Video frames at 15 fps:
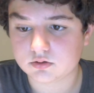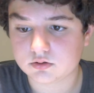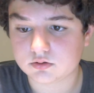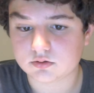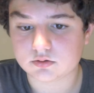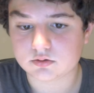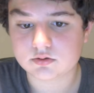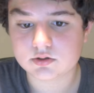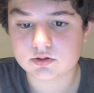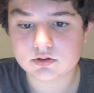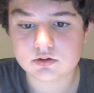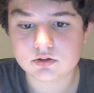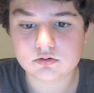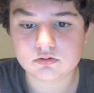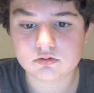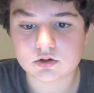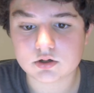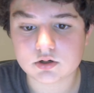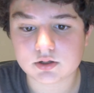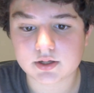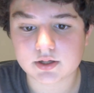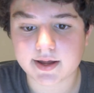We're
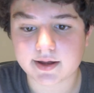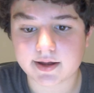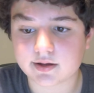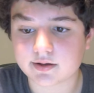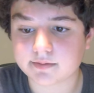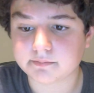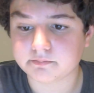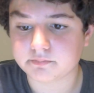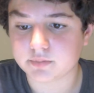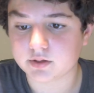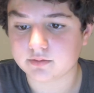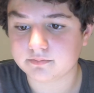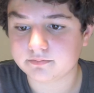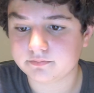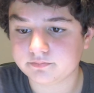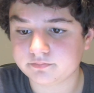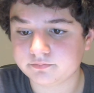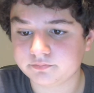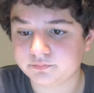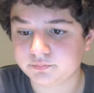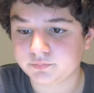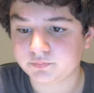lagging a bit.
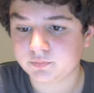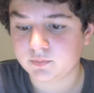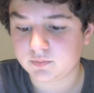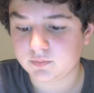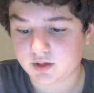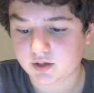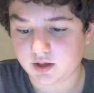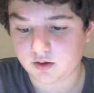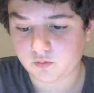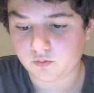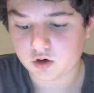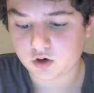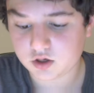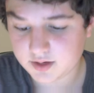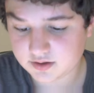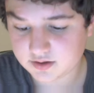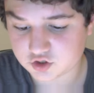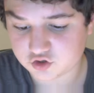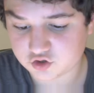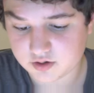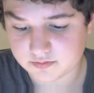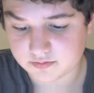Okay, we're gonna make the
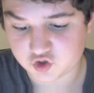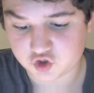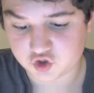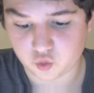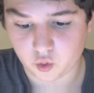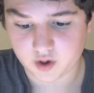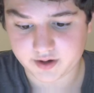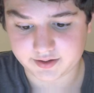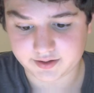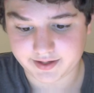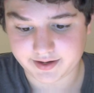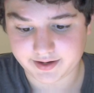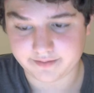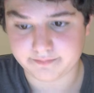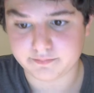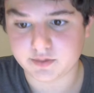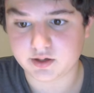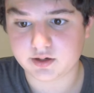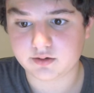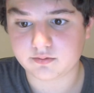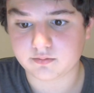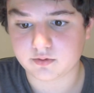stream short in like a
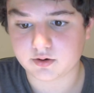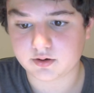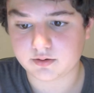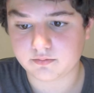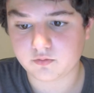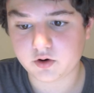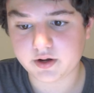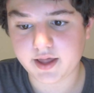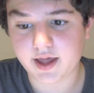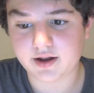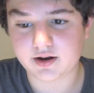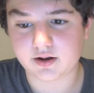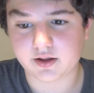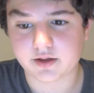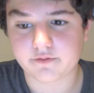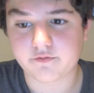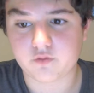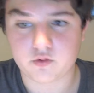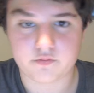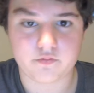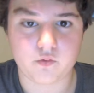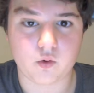minute. We're gonna end it at like
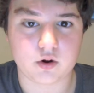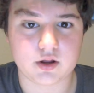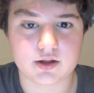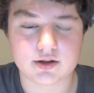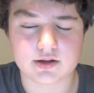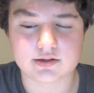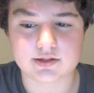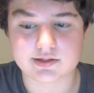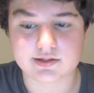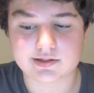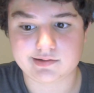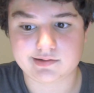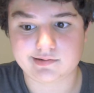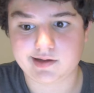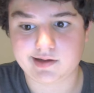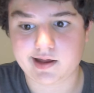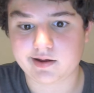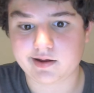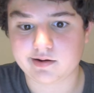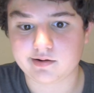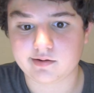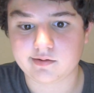4:40 because it's
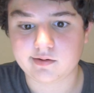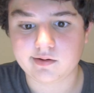lagging.